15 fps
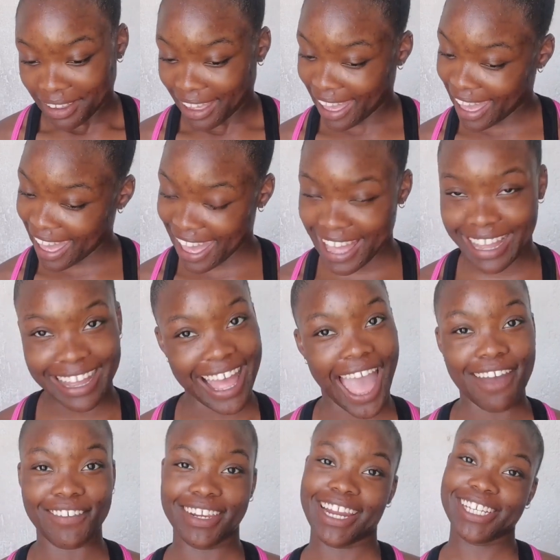I
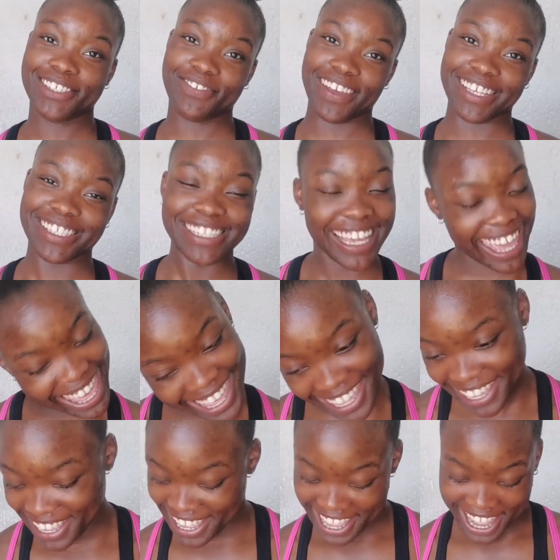have a nice face.
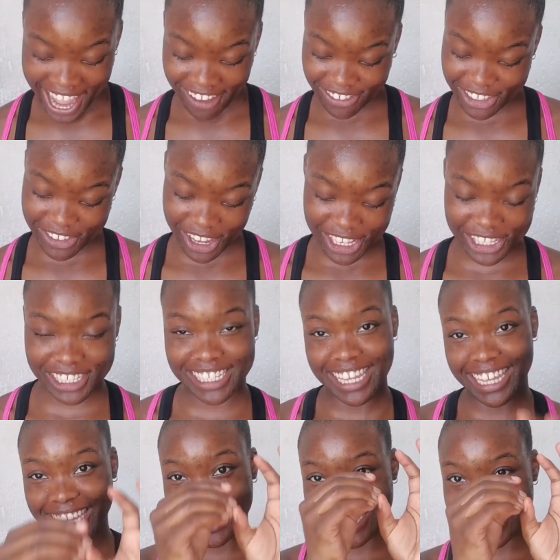I'm just going to
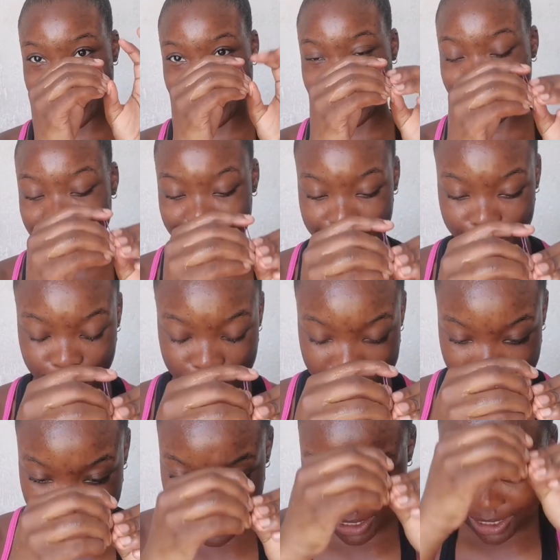take
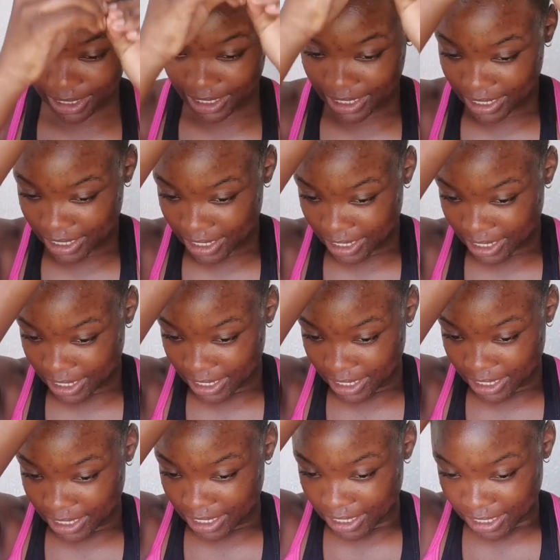clips.
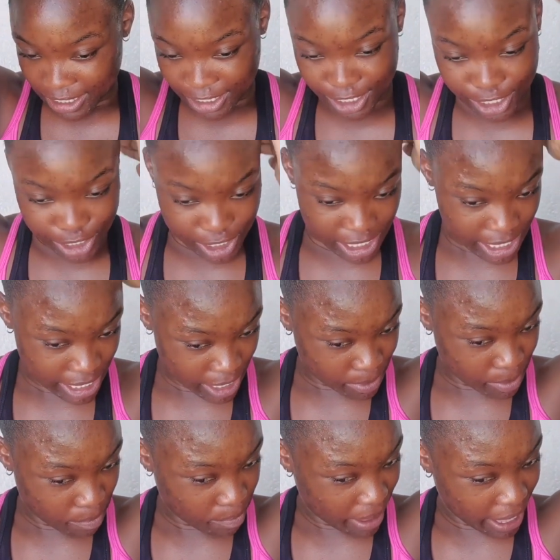Just clip
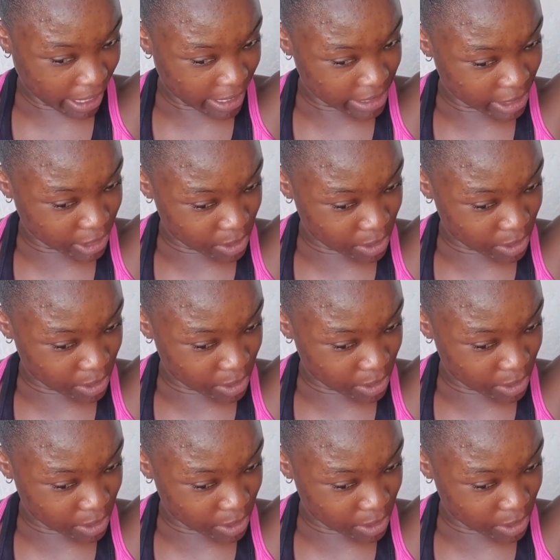the back because I